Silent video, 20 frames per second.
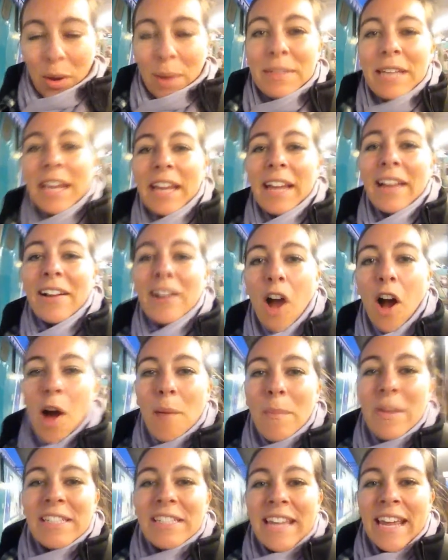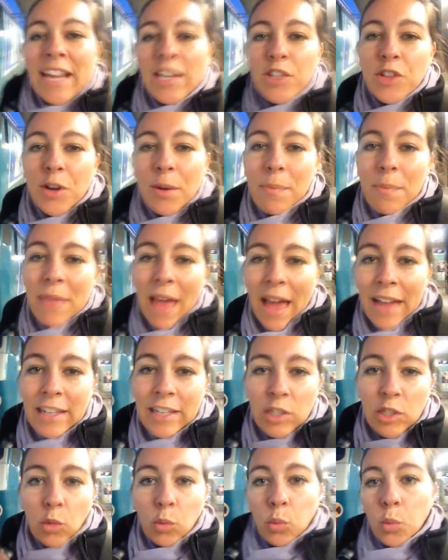I'm taking a common day trip that
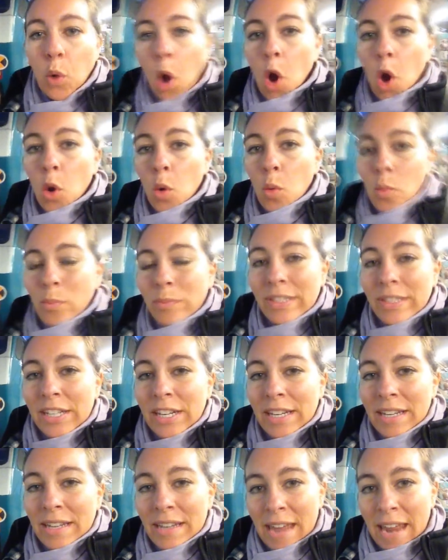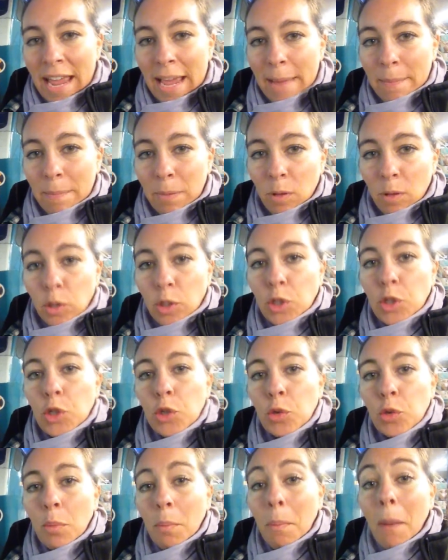is Rome to Naples
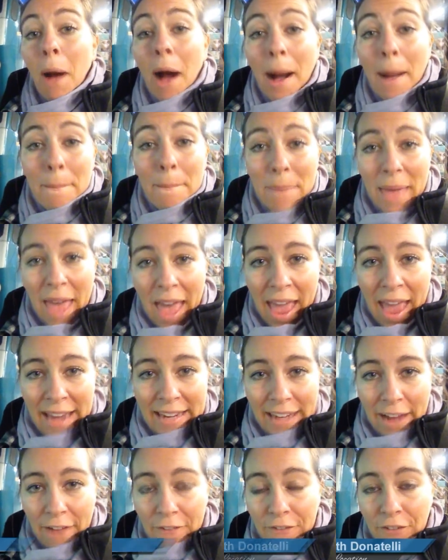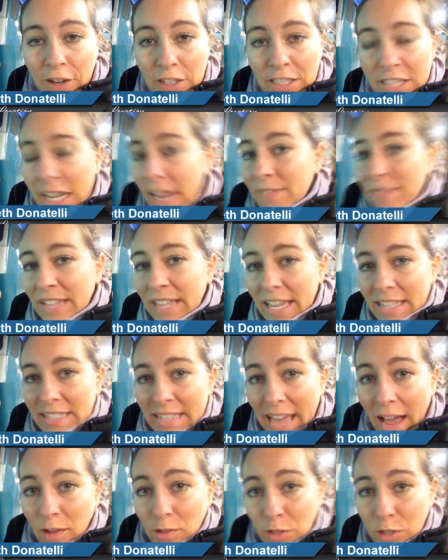to Pompeii. Now, first I have to get
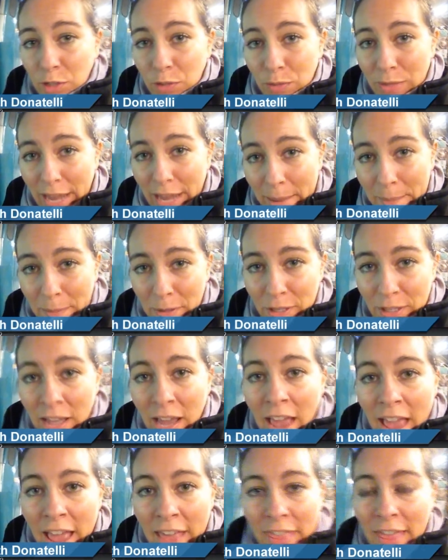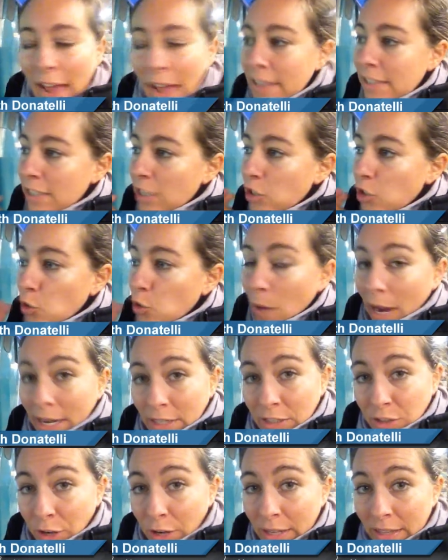down to Naples. That is a
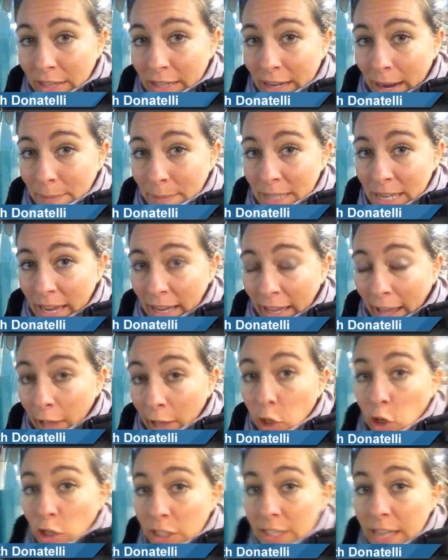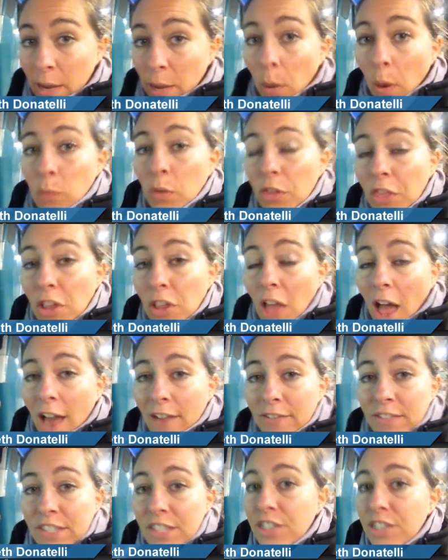direct train that I'm taking. I could take one with a
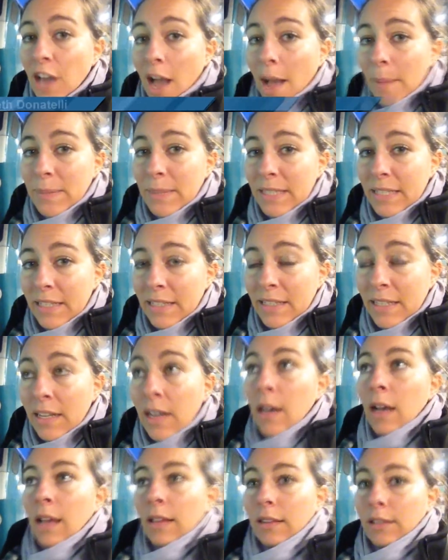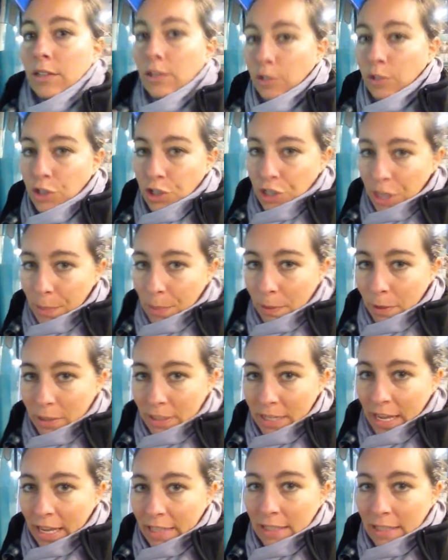lot of stops. It's a little cheaper,
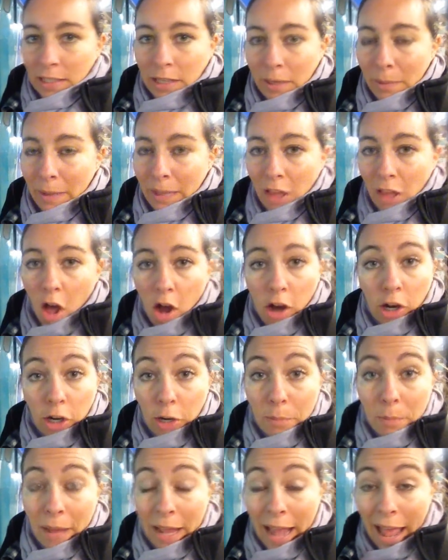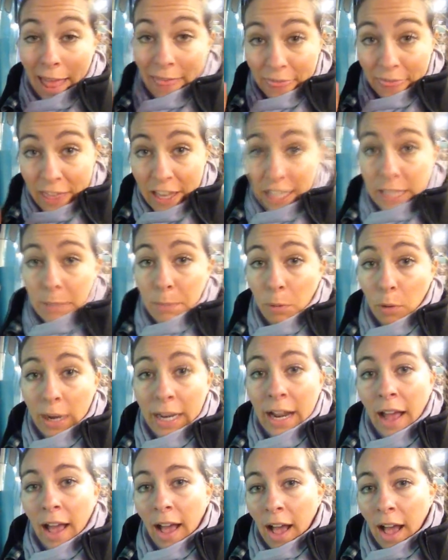takes a little bit longer, but at this
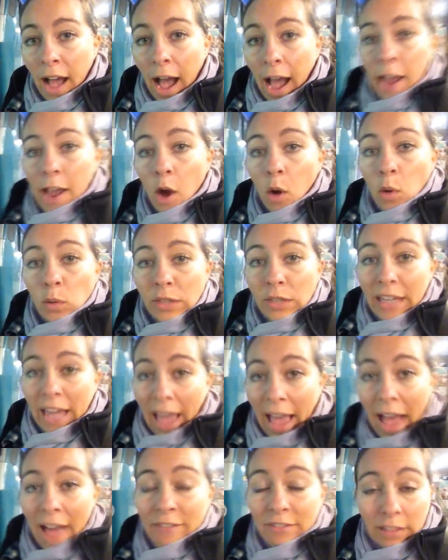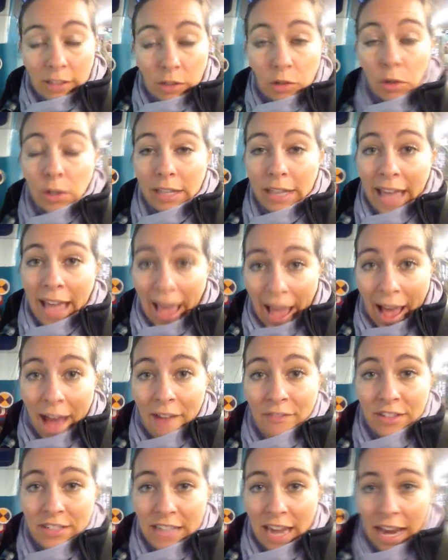point, I only have literally
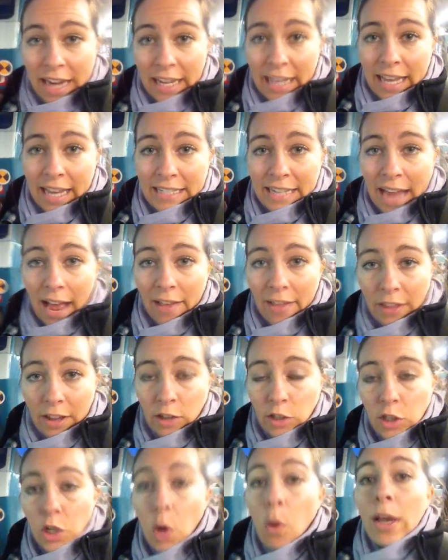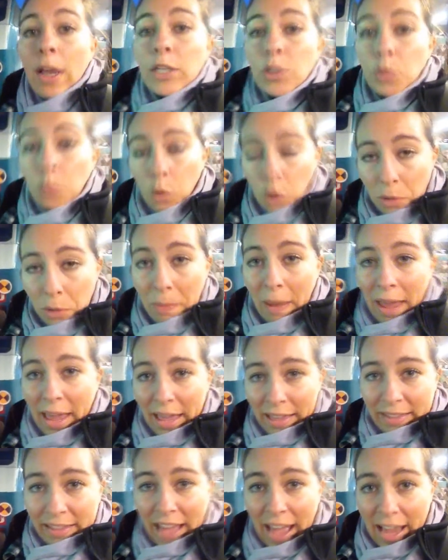half a day to get down there, so it's worth
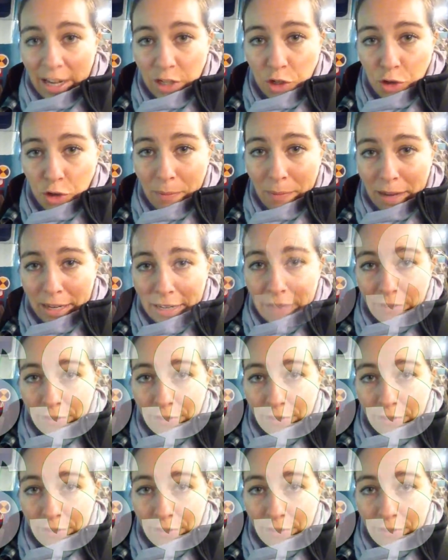paying the extra money